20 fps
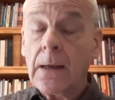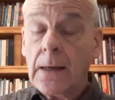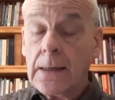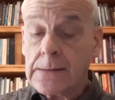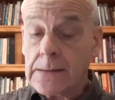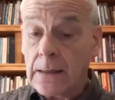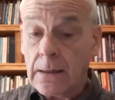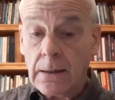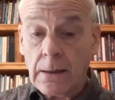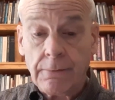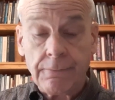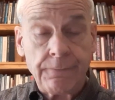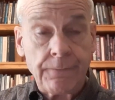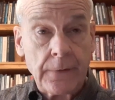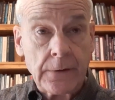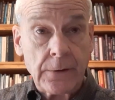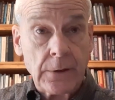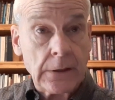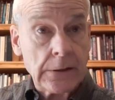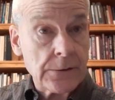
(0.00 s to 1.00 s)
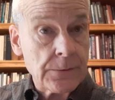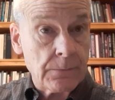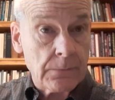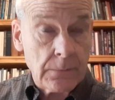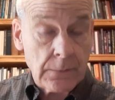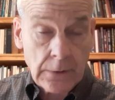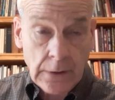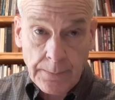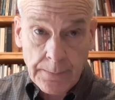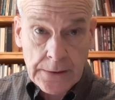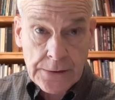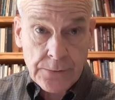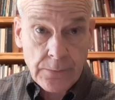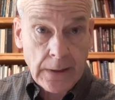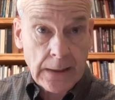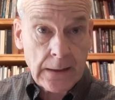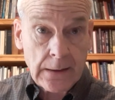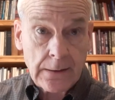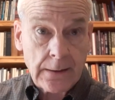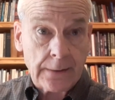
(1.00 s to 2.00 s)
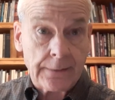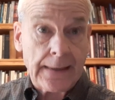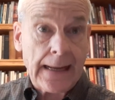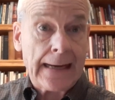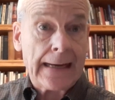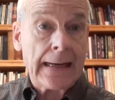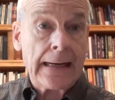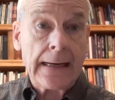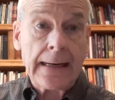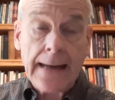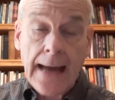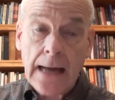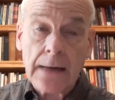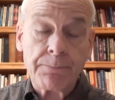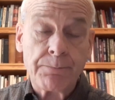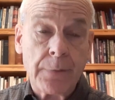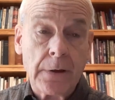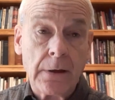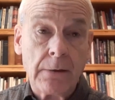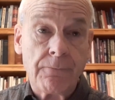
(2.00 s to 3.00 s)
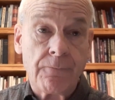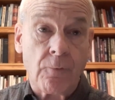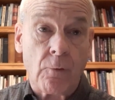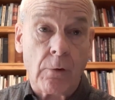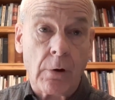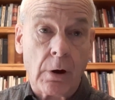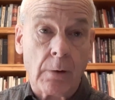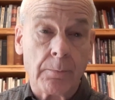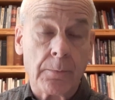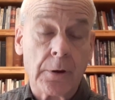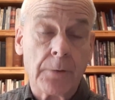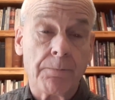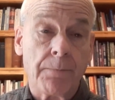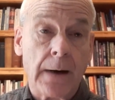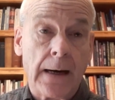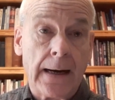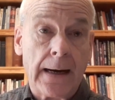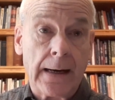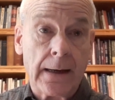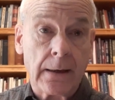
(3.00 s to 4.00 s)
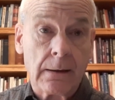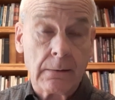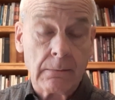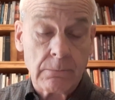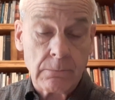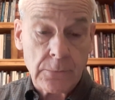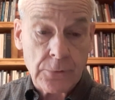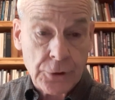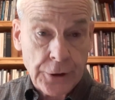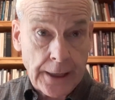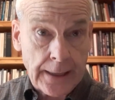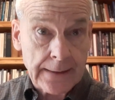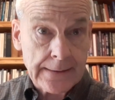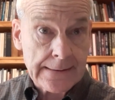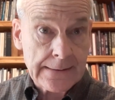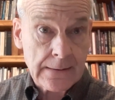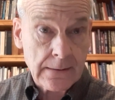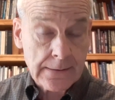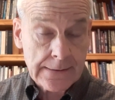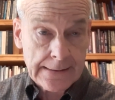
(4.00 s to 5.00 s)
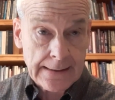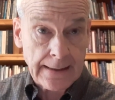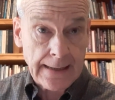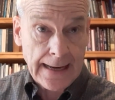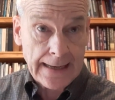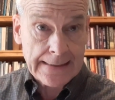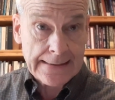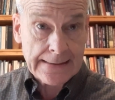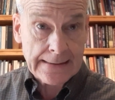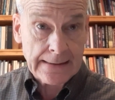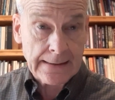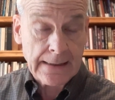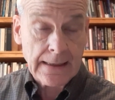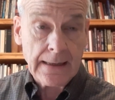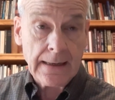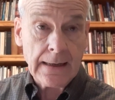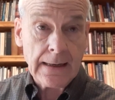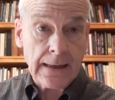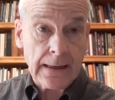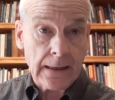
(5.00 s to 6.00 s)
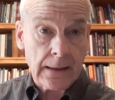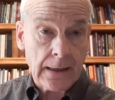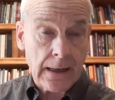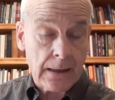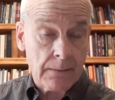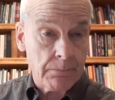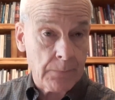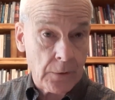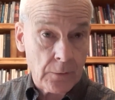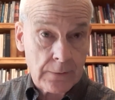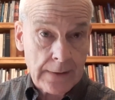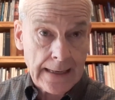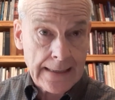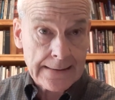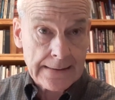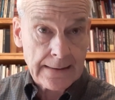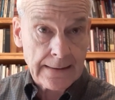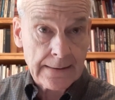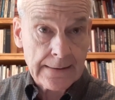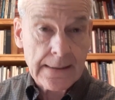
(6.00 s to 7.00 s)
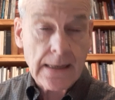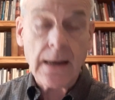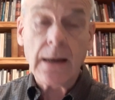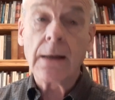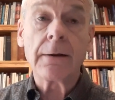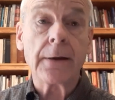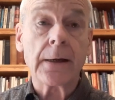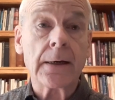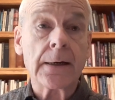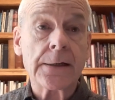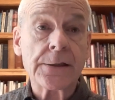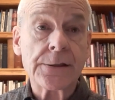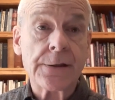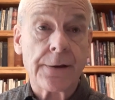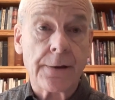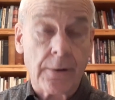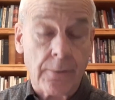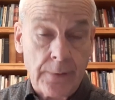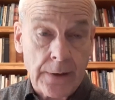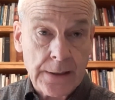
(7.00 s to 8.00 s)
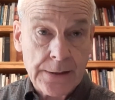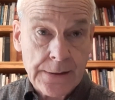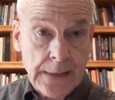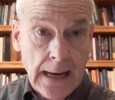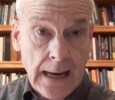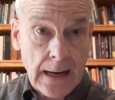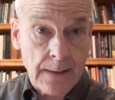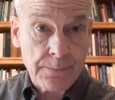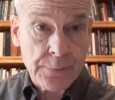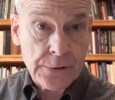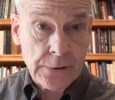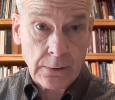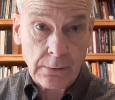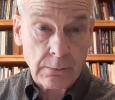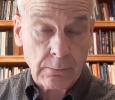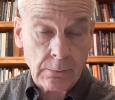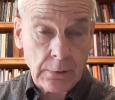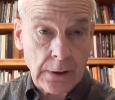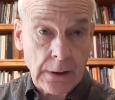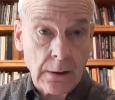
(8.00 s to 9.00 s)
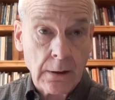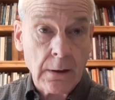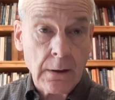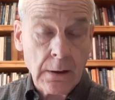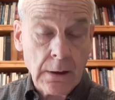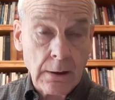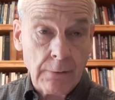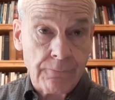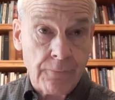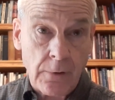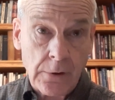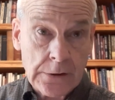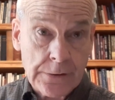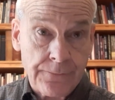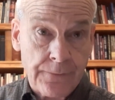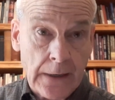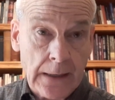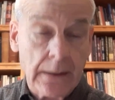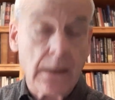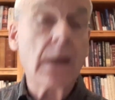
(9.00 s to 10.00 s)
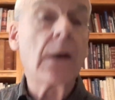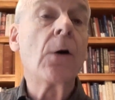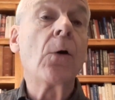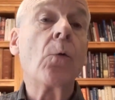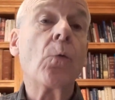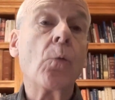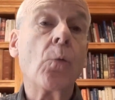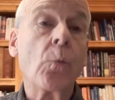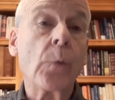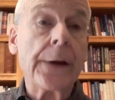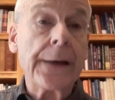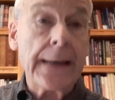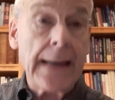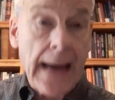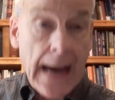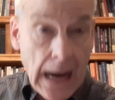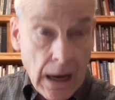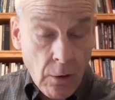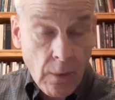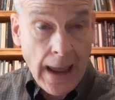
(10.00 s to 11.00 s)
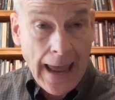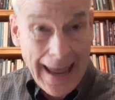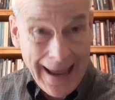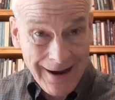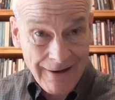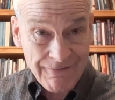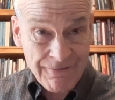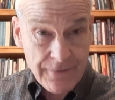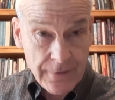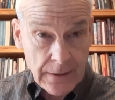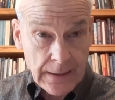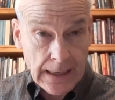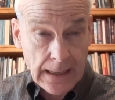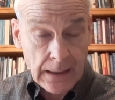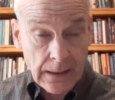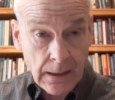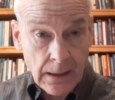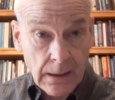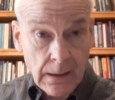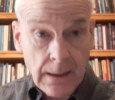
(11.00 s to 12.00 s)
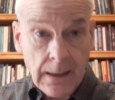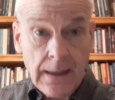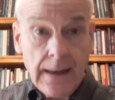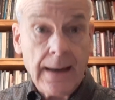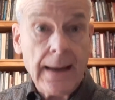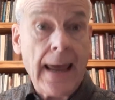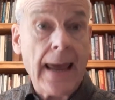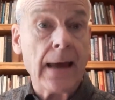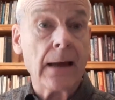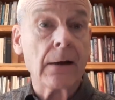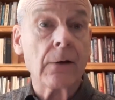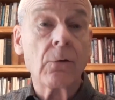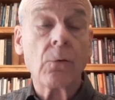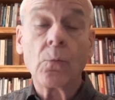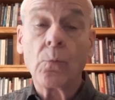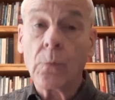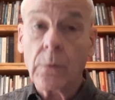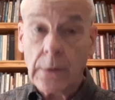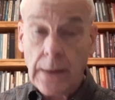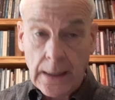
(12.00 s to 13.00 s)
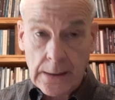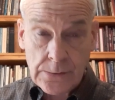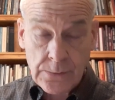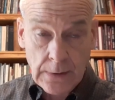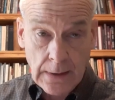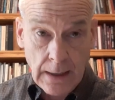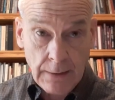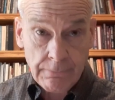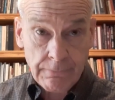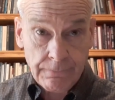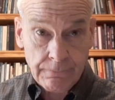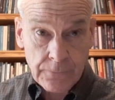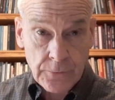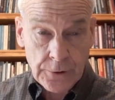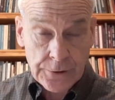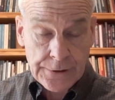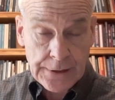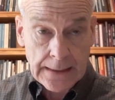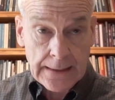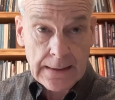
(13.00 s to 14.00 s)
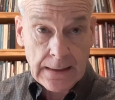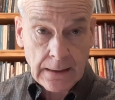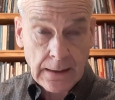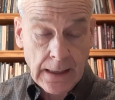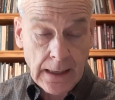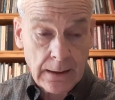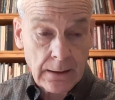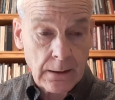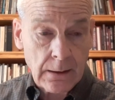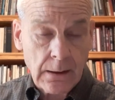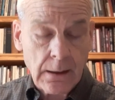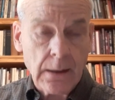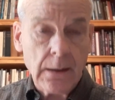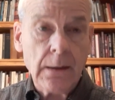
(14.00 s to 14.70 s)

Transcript: if it is demonstrated that they cannot be formed by chance selection and mutations, then his theory is absolutely falsified. We now have the data, and as I've just indicated,